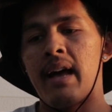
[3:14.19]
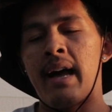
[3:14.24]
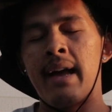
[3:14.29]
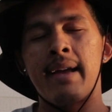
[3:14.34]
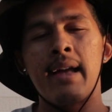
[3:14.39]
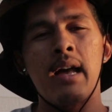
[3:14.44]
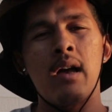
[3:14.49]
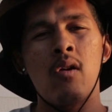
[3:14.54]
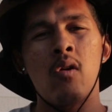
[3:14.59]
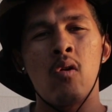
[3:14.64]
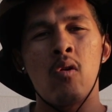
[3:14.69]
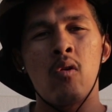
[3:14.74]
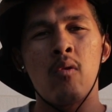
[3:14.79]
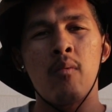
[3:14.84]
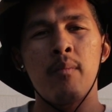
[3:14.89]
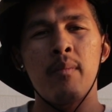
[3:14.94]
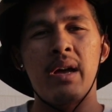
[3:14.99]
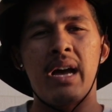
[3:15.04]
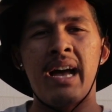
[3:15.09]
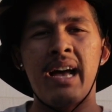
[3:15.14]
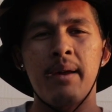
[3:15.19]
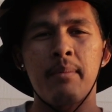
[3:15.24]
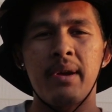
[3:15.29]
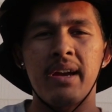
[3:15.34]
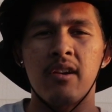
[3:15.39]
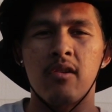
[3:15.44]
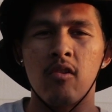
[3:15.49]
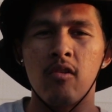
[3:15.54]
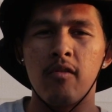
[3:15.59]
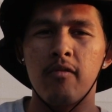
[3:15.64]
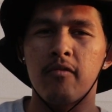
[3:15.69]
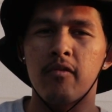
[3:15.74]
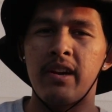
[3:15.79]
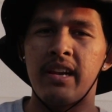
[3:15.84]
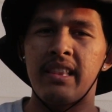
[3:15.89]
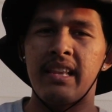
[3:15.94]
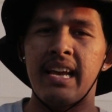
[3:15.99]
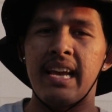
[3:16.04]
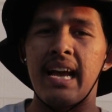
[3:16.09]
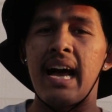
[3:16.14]
I got home, I had my
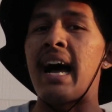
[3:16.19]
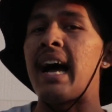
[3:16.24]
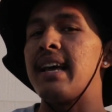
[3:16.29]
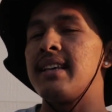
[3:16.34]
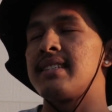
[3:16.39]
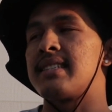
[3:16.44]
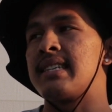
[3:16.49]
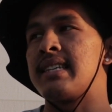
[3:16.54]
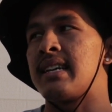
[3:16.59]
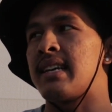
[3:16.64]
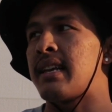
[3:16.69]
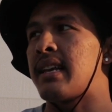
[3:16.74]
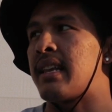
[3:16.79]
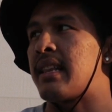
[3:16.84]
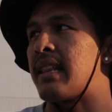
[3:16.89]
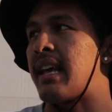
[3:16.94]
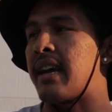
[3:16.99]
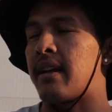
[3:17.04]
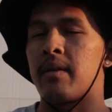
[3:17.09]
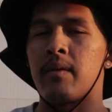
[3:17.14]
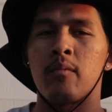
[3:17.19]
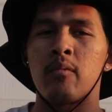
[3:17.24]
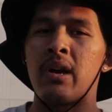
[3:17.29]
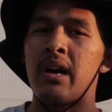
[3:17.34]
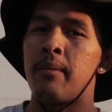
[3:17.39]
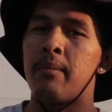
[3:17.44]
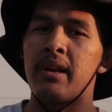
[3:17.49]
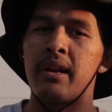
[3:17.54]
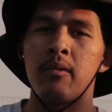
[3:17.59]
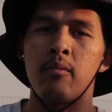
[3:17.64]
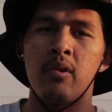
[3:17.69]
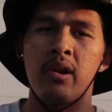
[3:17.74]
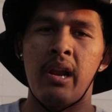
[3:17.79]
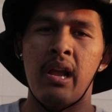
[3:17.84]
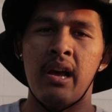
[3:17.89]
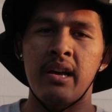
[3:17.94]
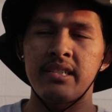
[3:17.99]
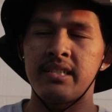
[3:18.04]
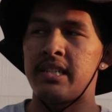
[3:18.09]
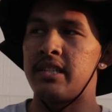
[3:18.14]
girlfriend like ice it and like rub it and
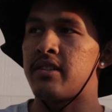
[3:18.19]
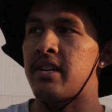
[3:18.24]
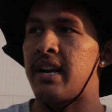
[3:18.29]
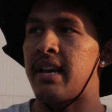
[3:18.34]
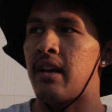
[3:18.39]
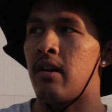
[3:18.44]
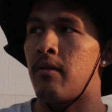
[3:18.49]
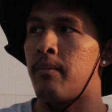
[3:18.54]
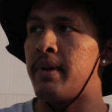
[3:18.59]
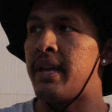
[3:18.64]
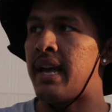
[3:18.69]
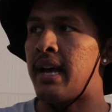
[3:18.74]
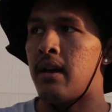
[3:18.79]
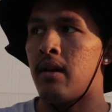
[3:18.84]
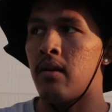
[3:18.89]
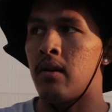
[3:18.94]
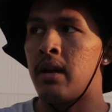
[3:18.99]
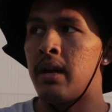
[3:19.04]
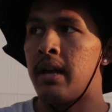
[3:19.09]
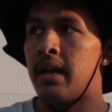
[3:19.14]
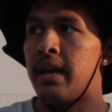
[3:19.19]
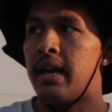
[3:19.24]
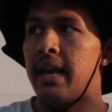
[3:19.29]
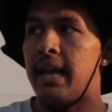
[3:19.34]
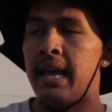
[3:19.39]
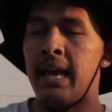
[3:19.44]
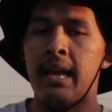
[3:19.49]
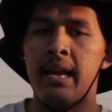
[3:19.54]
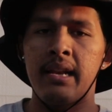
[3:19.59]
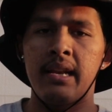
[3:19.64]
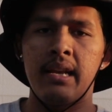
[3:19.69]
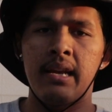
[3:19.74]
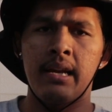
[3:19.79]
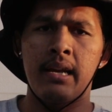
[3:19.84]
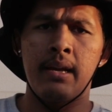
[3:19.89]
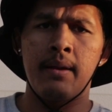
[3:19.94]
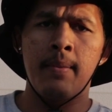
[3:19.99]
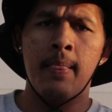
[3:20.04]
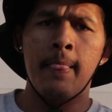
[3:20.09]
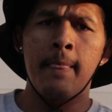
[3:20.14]
whatnot. She tried to help me out, and
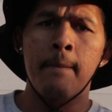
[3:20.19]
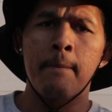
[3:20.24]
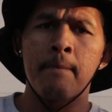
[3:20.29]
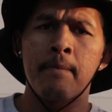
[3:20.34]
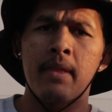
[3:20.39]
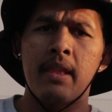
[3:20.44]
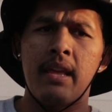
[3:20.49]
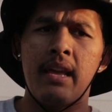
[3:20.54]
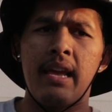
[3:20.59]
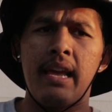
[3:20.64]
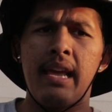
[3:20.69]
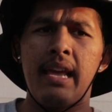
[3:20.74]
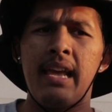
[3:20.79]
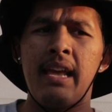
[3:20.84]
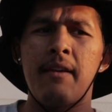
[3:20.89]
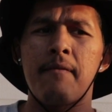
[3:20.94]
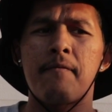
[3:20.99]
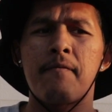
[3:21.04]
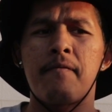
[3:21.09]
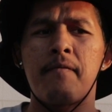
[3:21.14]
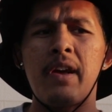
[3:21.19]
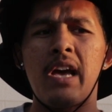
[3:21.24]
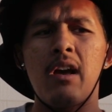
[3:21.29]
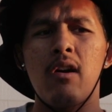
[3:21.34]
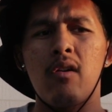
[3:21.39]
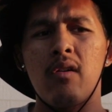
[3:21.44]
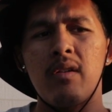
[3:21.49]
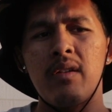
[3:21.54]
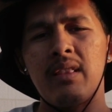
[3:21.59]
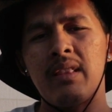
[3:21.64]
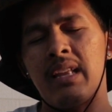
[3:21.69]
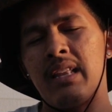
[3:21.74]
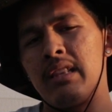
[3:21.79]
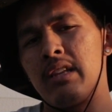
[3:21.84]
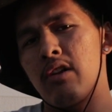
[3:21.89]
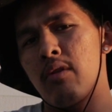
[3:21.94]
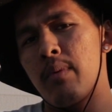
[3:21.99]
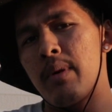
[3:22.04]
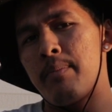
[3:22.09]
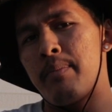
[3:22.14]
it felt a
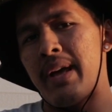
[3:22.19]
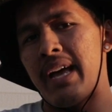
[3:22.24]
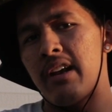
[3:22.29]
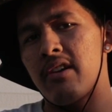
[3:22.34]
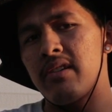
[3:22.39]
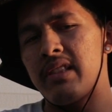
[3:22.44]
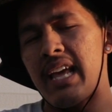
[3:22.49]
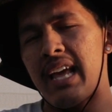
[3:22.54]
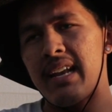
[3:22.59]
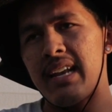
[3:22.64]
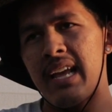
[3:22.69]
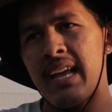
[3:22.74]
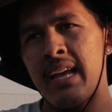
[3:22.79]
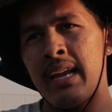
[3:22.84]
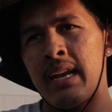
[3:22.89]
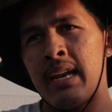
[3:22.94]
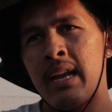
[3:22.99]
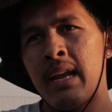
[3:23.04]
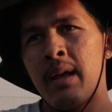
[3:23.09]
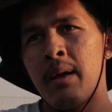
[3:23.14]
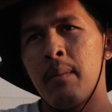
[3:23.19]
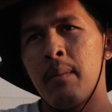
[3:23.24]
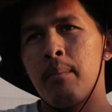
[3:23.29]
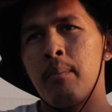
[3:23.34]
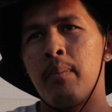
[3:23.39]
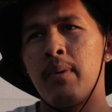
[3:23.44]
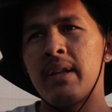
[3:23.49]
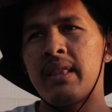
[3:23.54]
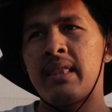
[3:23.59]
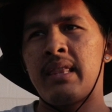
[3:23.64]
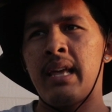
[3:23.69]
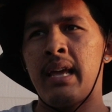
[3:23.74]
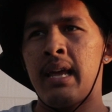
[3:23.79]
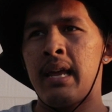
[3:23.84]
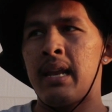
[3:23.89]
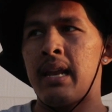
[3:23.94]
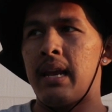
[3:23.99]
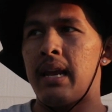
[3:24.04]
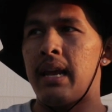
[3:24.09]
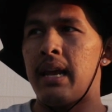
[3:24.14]
little bit better that night, but
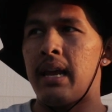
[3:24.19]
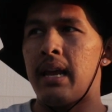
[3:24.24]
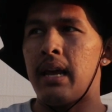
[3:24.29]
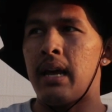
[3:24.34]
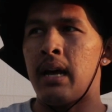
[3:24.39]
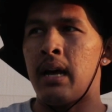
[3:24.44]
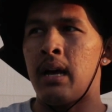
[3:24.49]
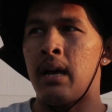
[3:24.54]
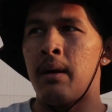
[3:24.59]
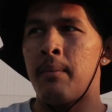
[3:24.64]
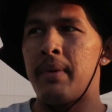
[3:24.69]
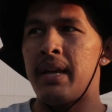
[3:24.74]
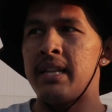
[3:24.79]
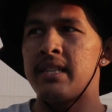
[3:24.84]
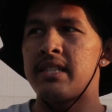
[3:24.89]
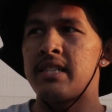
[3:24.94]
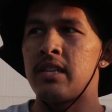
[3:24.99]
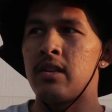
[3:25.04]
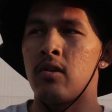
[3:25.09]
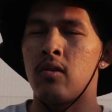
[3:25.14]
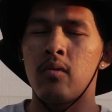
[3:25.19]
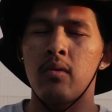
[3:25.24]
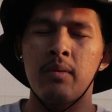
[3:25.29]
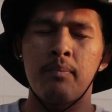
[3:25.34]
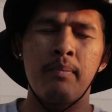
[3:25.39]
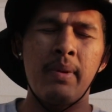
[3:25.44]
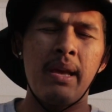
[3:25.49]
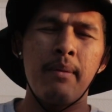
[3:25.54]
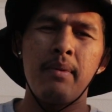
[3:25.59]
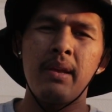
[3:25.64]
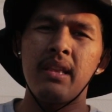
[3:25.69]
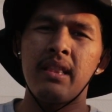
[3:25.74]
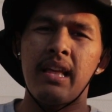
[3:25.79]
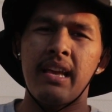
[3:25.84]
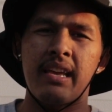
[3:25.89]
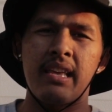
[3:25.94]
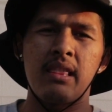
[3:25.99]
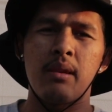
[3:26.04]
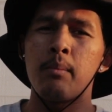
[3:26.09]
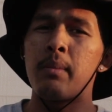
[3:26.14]
then until maybe
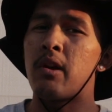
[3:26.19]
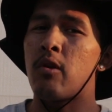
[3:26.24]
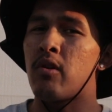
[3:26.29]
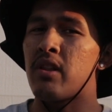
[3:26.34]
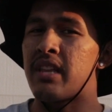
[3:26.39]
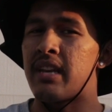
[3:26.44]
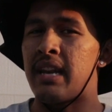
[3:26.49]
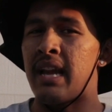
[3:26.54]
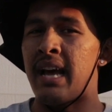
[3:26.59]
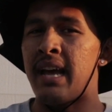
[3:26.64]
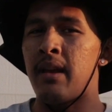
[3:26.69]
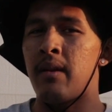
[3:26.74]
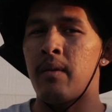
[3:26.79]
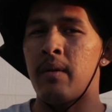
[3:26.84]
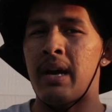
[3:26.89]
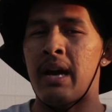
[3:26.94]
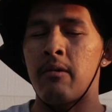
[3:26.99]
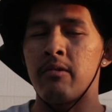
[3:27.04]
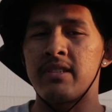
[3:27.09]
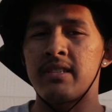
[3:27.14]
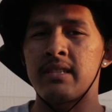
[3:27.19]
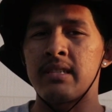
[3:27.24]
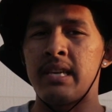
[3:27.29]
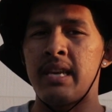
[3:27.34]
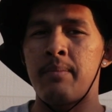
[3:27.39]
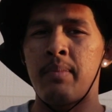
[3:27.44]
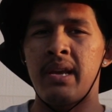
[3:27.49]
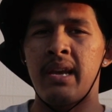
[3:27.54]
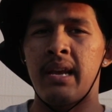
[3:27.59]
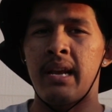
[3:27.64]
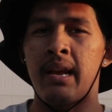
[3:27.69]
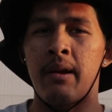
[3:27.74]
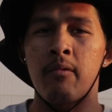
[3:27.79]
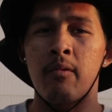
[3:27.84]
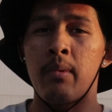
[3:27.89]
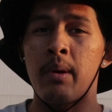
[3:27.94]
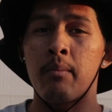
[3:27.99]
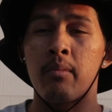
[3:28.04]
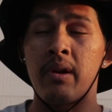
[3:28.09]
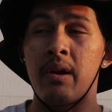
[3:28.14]
like in the middle of the night I was sleeping, and I
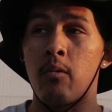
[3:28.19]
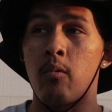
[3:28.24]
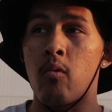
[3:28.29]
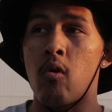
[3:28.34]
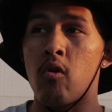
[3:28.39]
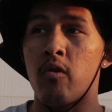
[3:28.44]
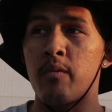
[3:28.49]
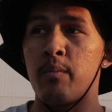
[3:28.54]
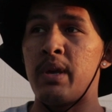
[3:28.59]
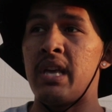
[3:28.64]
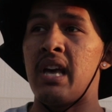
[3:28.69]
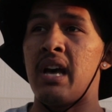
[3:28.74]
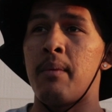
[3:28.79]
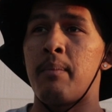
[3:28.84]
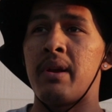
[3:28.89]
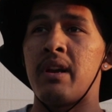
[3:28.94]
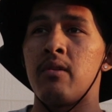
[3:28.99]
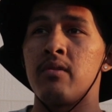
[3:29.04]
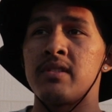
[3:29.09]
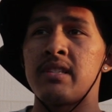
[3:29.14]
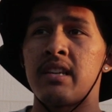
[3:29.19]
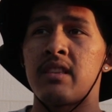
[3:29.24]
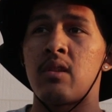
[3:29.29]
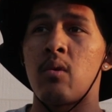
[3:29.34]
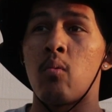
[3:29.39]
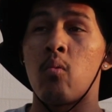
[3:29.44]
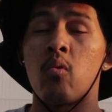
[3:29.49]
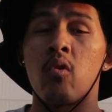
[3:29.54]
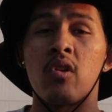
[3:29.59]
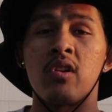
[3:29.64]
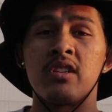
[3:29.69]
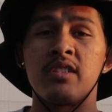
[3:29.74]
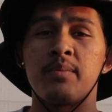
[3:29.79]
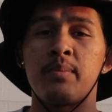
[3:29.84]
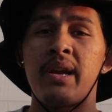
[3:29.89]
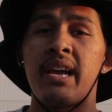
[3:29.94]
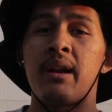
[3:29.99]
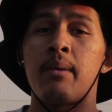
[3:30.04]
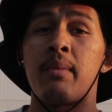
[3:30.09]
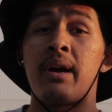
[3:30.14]
remember it woke me up, and it was like the
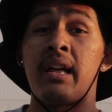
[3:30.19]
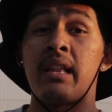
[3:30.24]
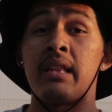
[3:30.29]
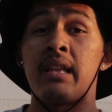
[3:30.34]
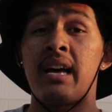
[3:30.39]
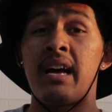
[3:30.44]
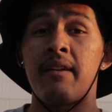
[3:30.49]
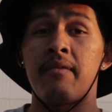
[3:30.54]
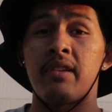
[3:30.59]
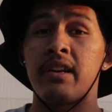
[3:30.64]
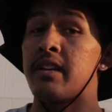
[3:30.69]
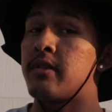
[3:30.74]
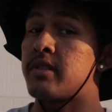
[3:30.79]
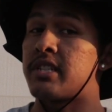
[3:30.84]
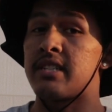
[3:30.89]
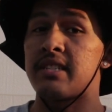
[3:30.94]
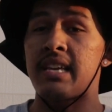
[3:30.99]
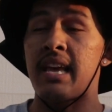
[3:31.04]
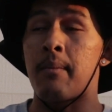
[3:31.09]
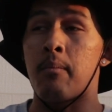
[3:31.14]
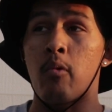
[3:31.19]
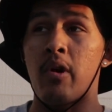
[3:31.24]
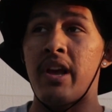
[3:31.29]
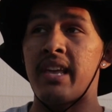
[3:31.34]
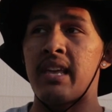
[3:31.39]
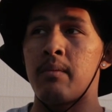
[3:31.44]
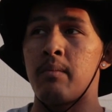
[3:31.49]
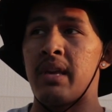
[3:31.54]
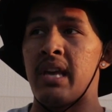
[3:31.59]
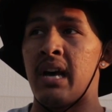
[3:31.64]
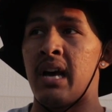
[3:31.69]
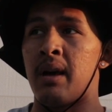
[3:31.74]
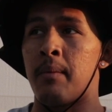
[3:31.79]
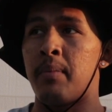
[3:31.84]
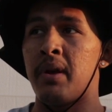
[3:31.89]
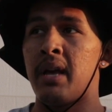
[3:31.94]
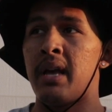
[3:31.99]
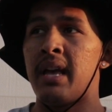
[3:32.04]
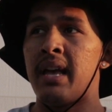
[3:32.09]
worst pain of my life. Like it just kept waking me up.